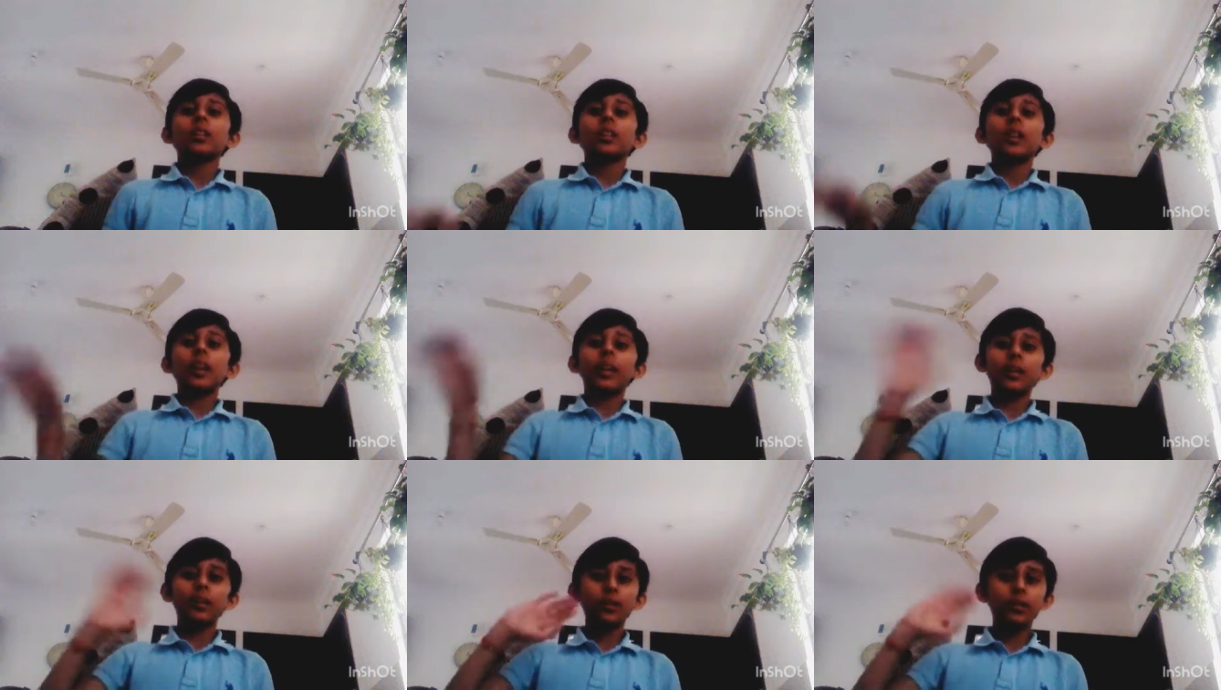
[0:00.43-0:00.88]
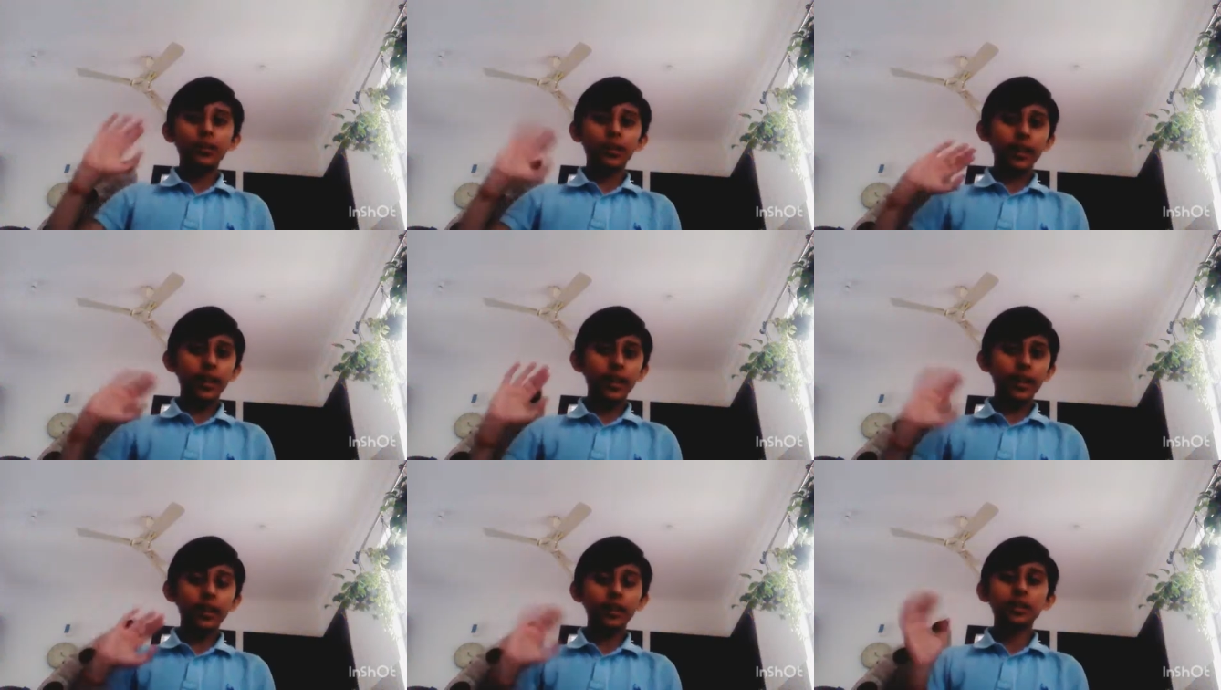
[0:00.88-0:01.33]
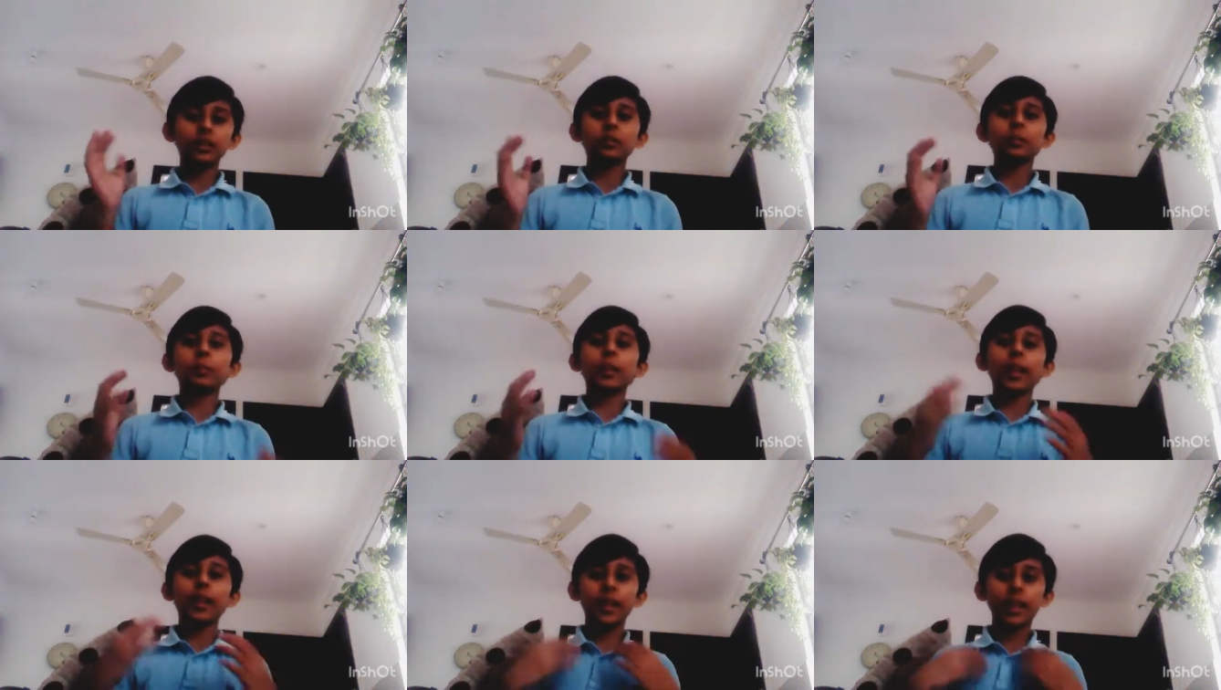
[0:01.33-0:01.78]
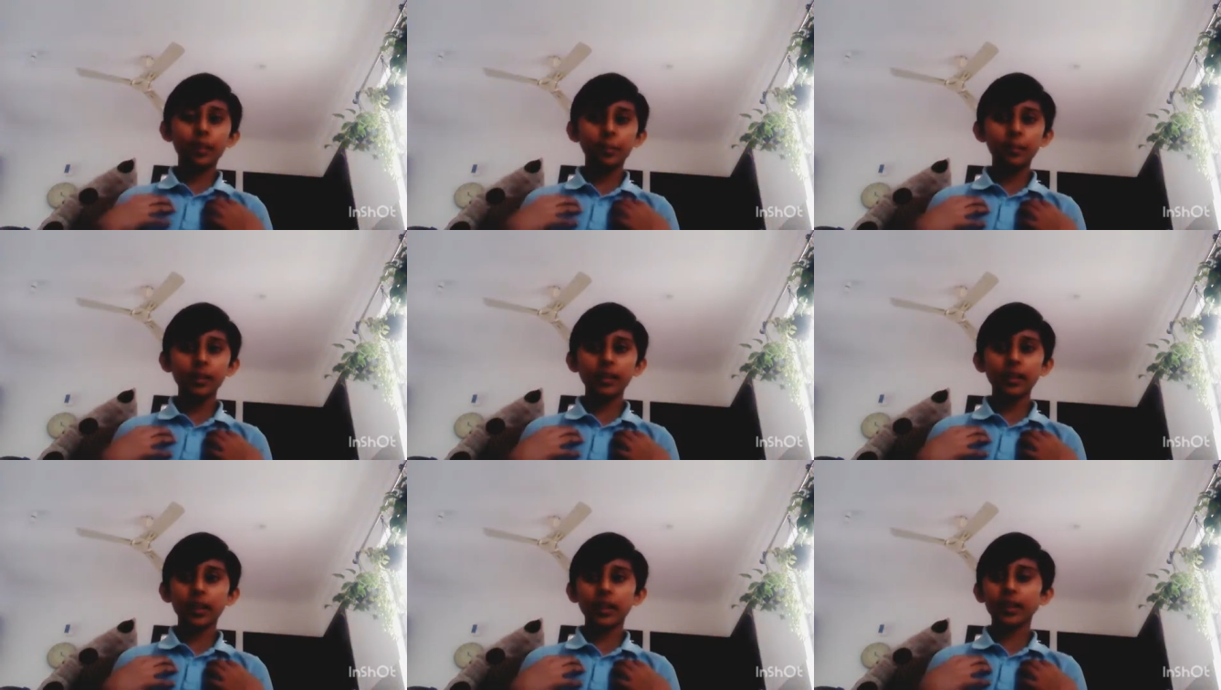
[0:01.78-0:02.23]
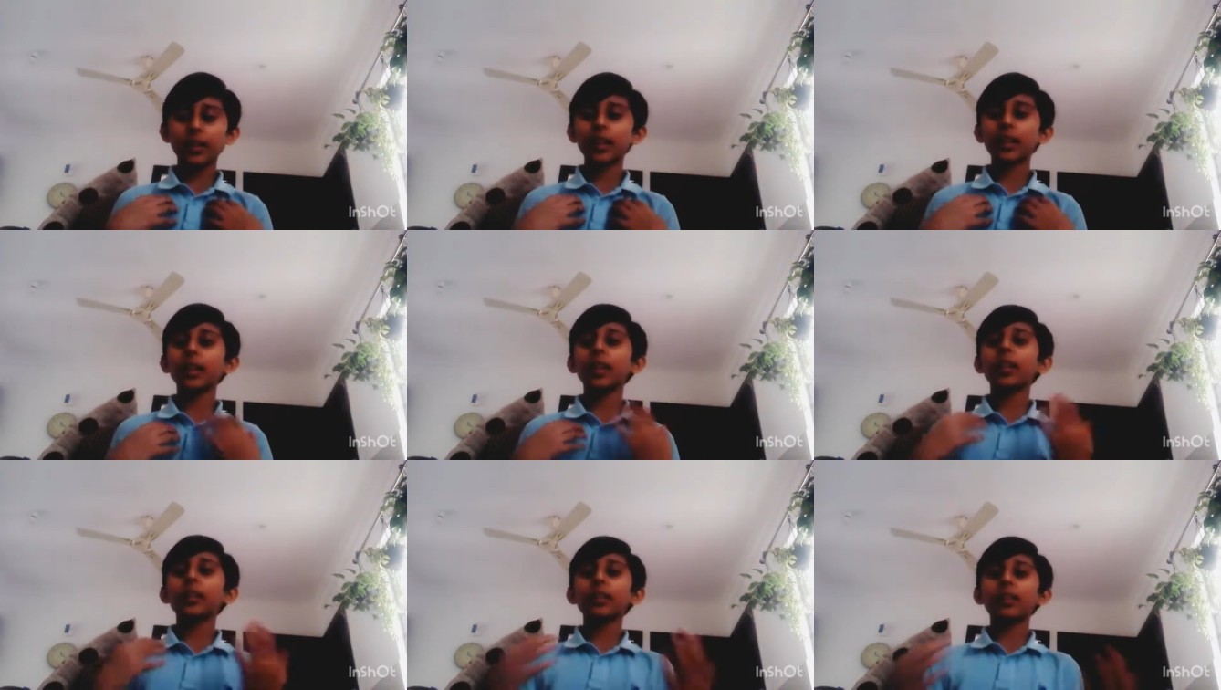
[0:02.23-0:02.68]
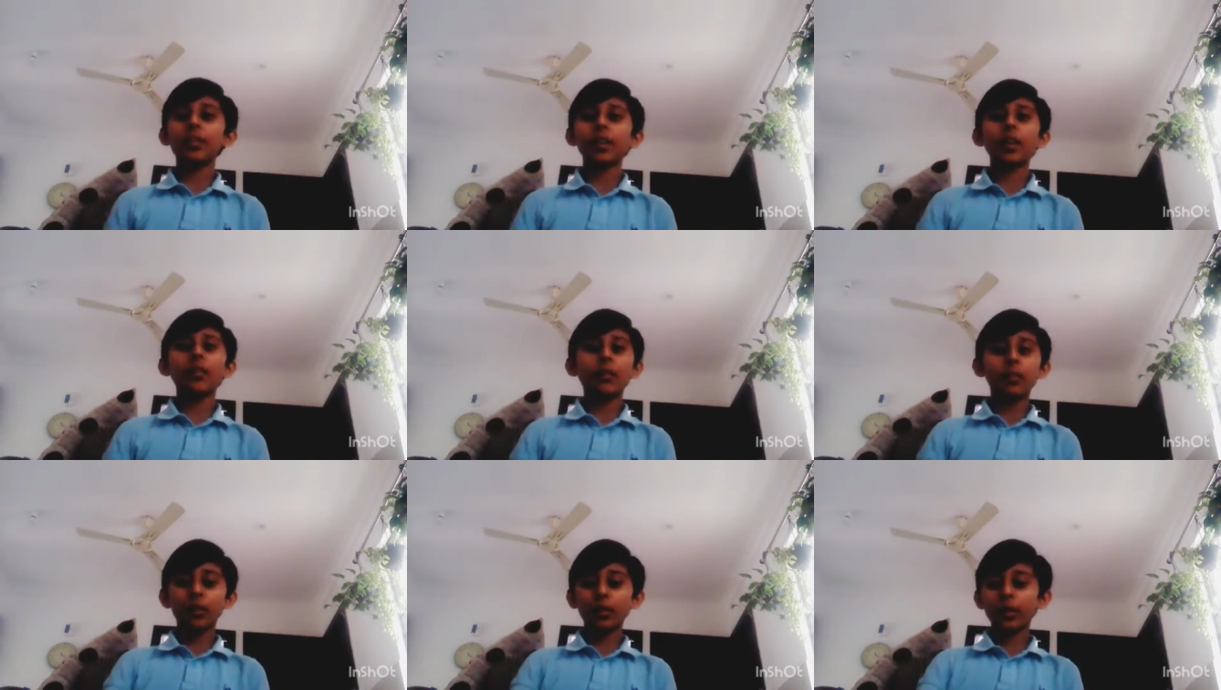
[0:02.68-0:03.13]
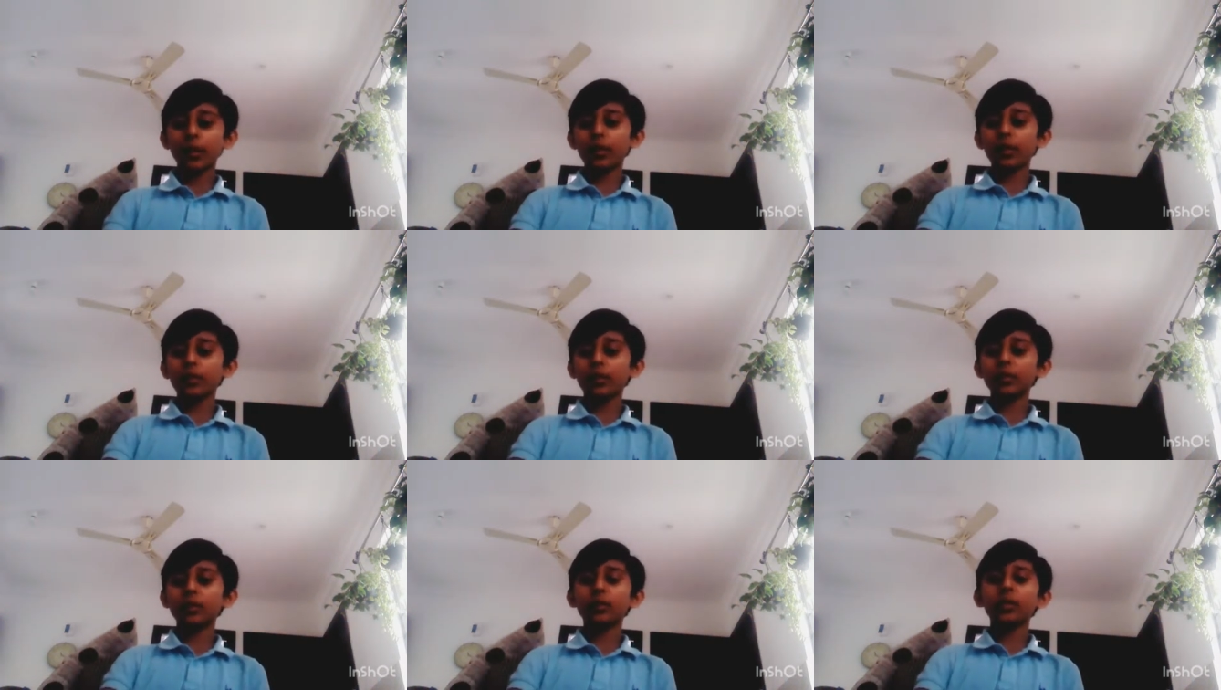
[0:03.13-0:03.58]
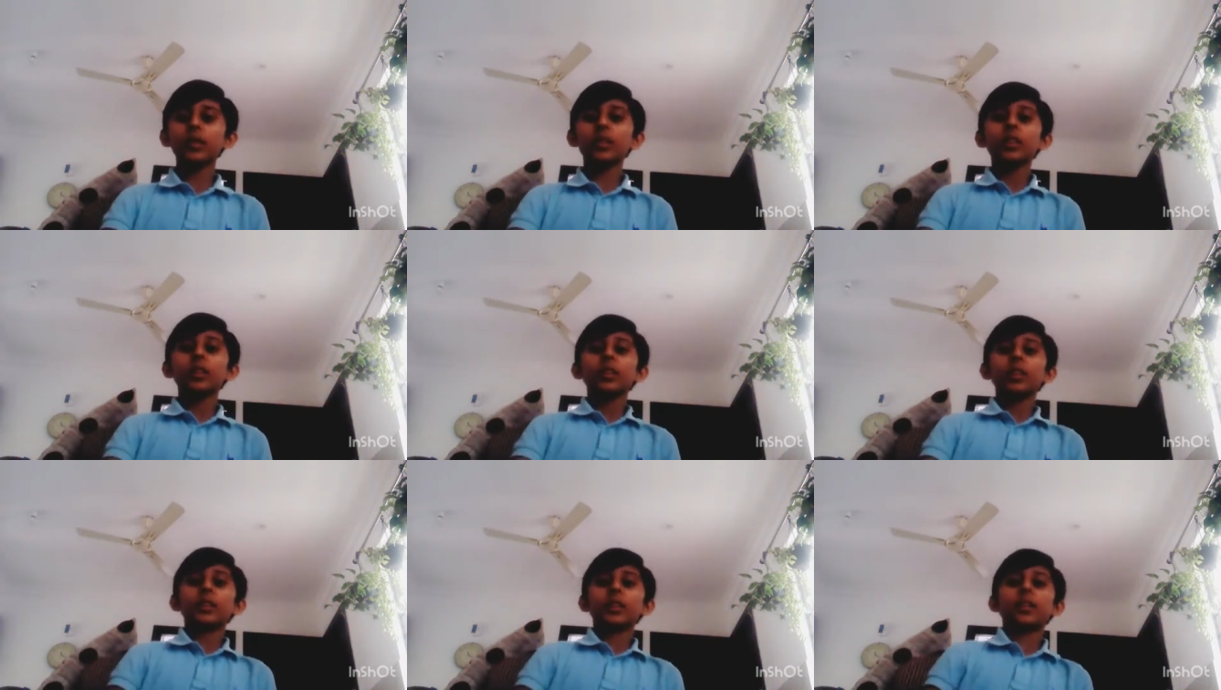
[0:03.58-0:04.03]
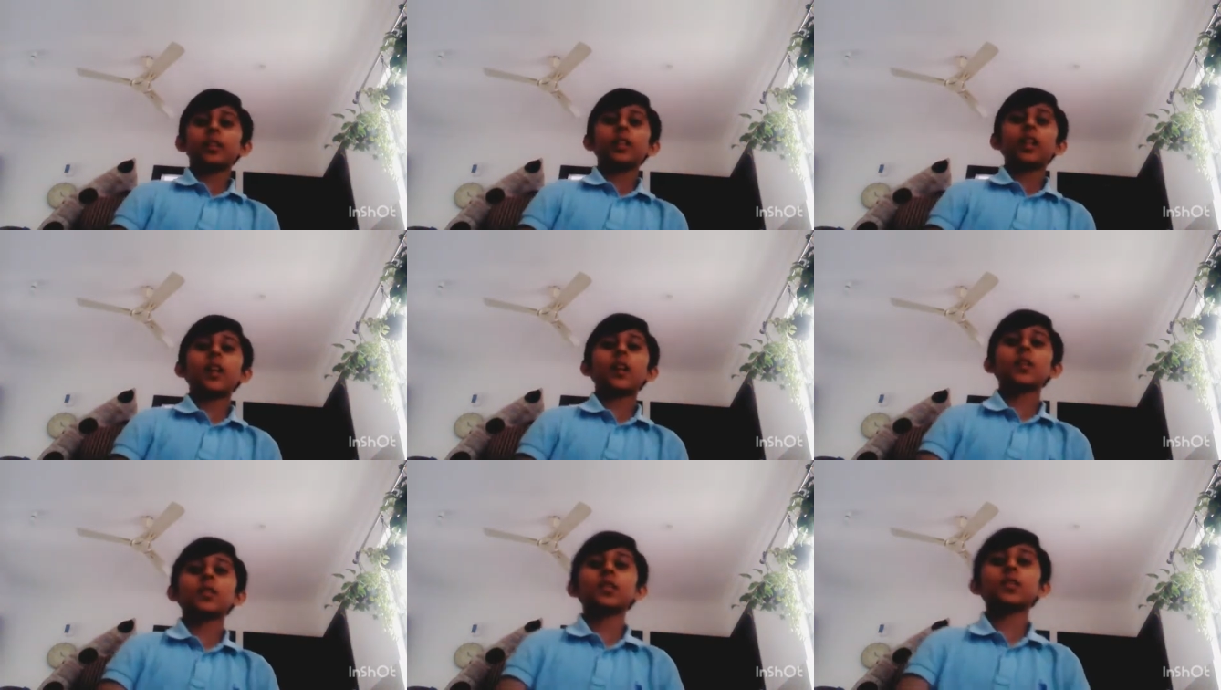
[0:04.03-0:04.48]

Hello friends, my name is Adhir and today I'm going to tell you how